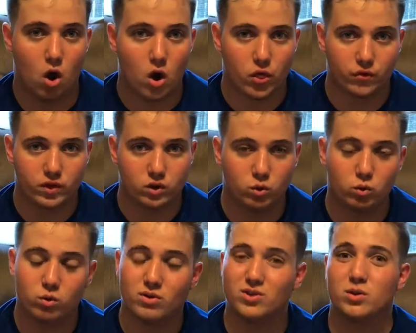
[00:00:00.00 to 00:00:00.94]
All 3
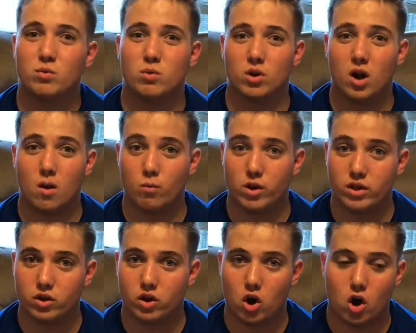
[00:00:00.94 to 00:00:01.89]
tools will come
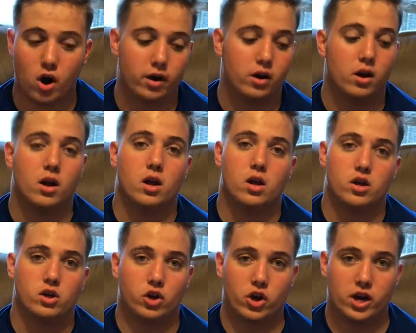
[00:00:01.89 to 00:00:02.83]
with your car.
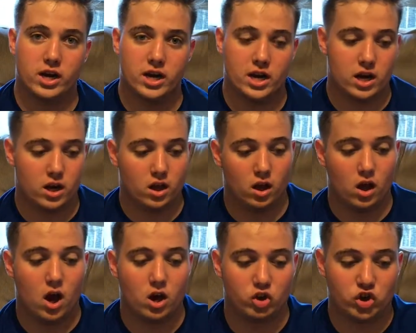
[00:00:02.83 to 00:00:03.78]
You're going to need
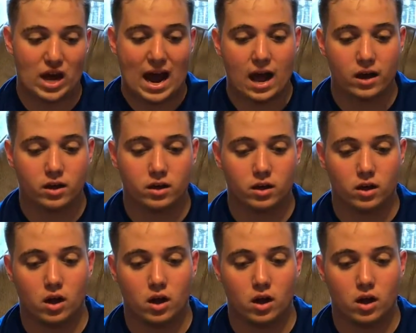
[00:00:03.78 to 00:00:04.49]
a jack.